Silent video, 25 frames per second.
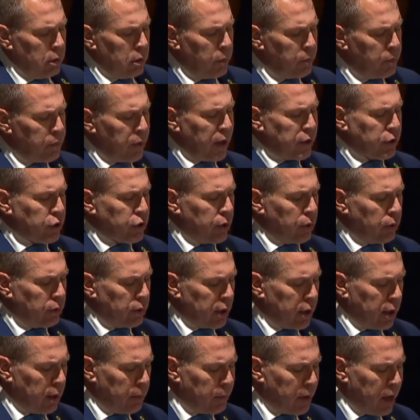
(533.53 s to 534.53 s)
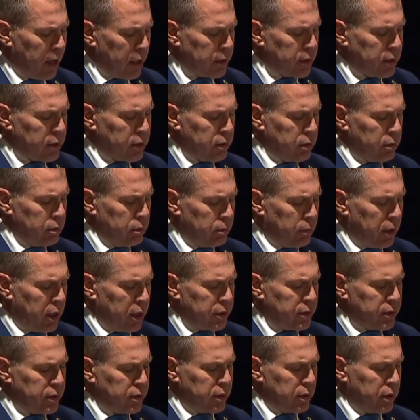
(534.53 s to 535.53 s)
The pressure on Hamas
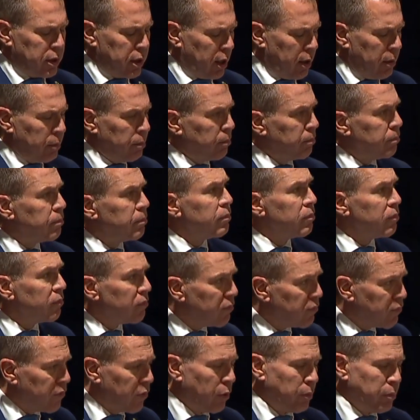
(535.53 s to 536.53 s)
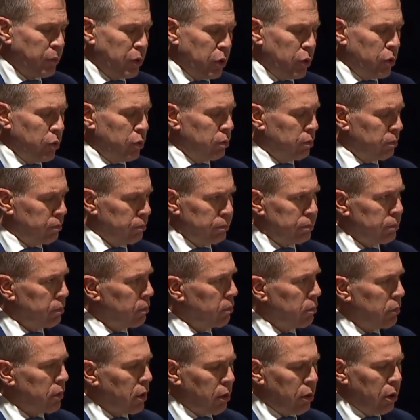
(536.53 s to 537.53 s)
must come from you,
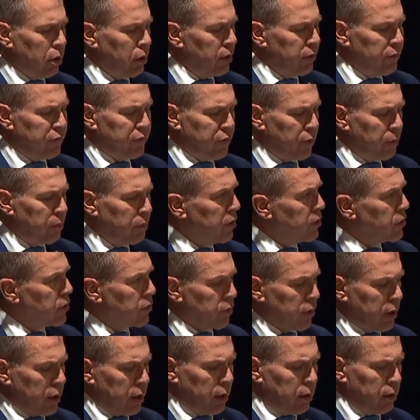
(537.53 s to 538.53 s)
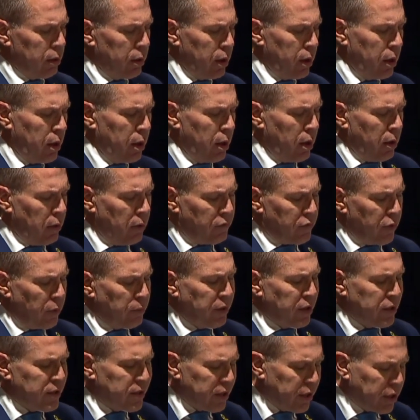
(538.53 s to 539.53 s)
not only from Israel,
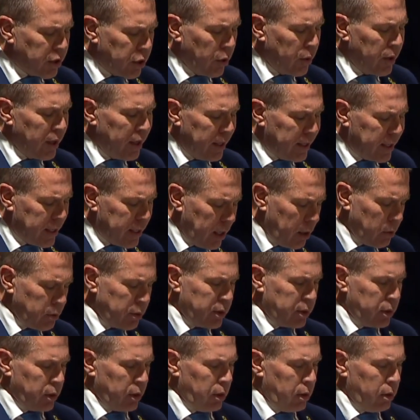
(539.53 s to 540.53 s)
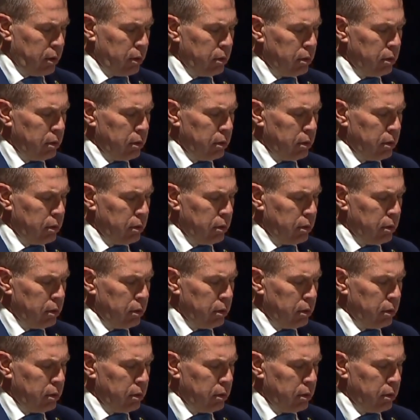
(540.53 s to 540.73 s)
from the Security Council,